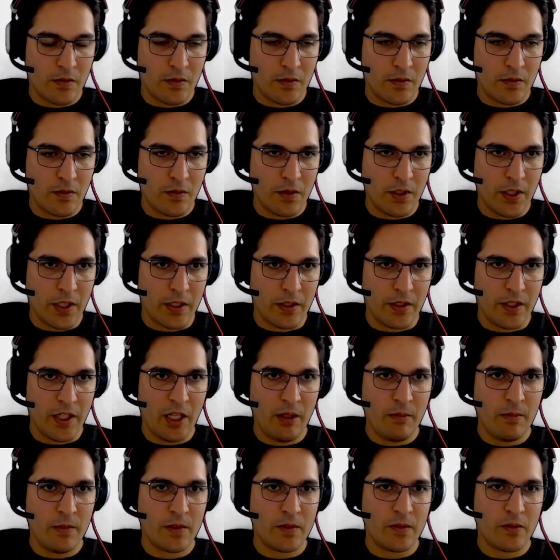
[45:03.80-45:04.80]
yeah, name
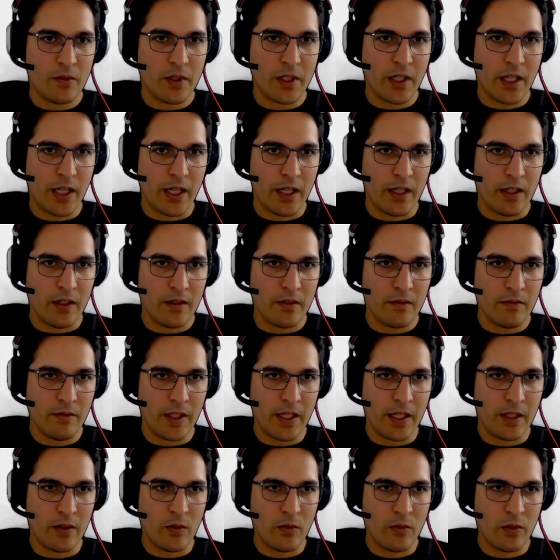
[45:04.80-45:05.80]
is okay. We can
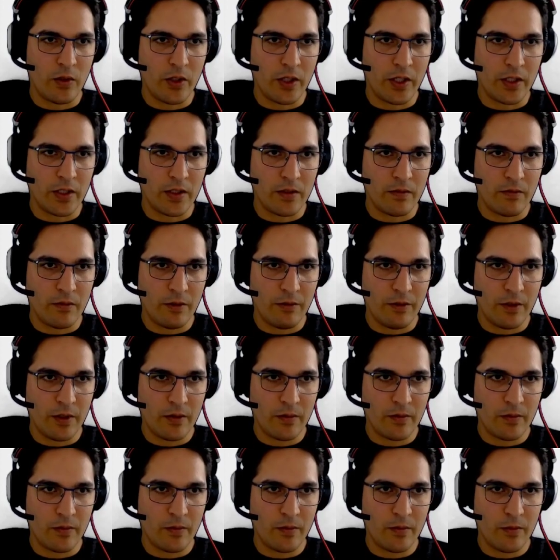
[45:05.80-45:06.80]
override it. We will
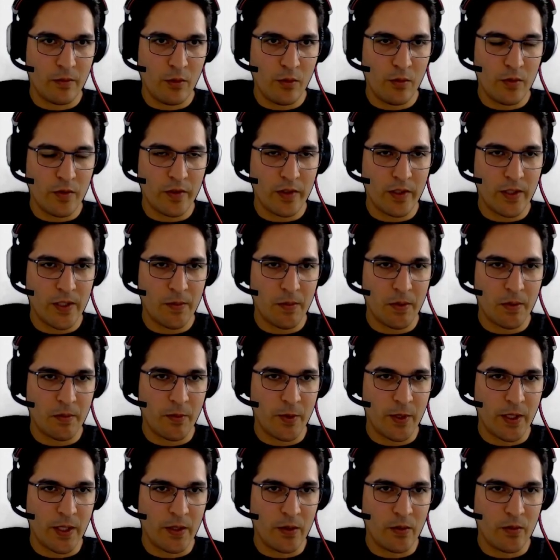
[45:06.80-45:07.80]
lose this, but we
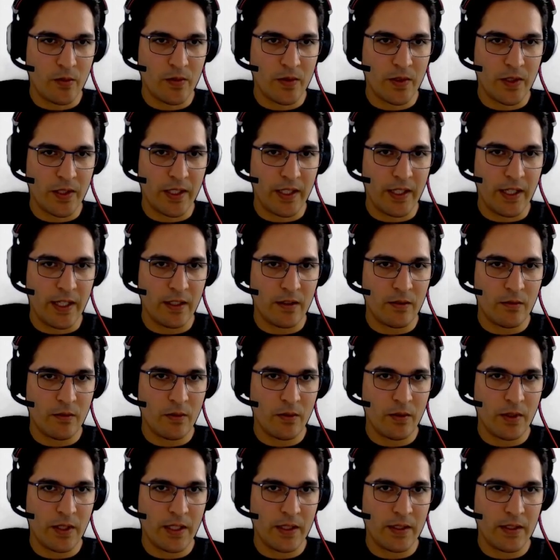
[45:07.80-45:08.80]
can use the get to
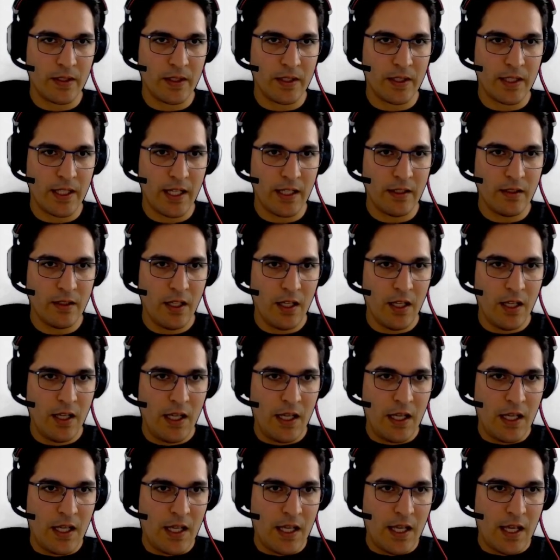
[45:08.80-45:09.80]
getting that.
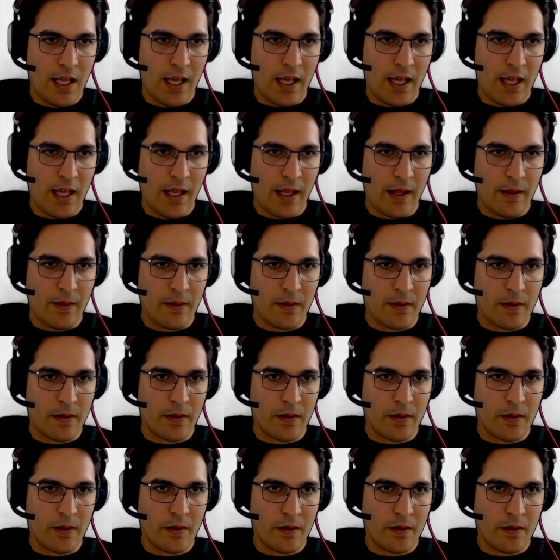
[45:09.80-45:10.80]
And
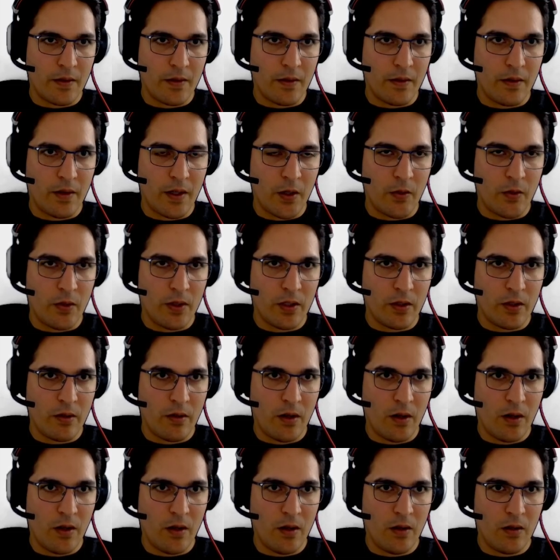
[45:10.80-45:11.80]
I want to
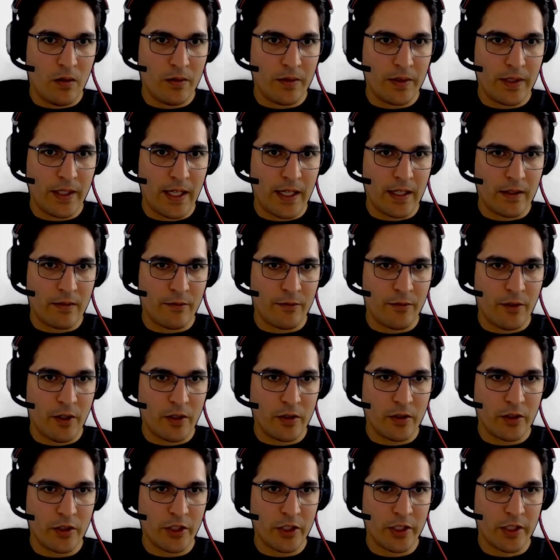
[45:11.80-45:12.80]
call that
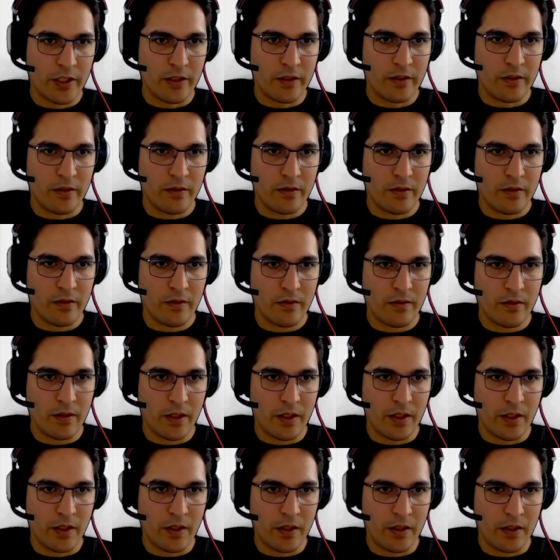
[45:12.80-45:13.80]
function
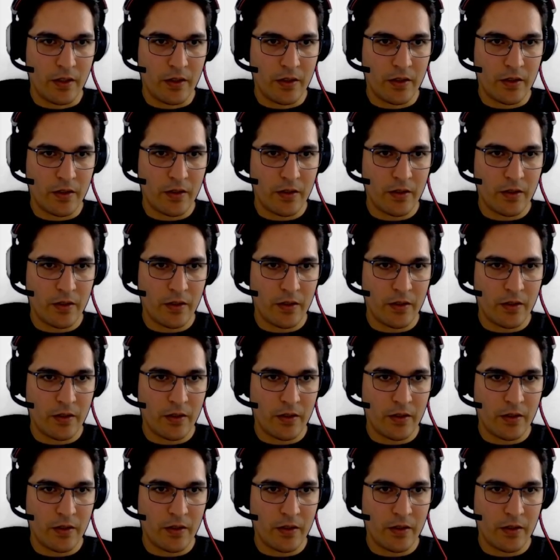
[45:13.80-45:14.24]
like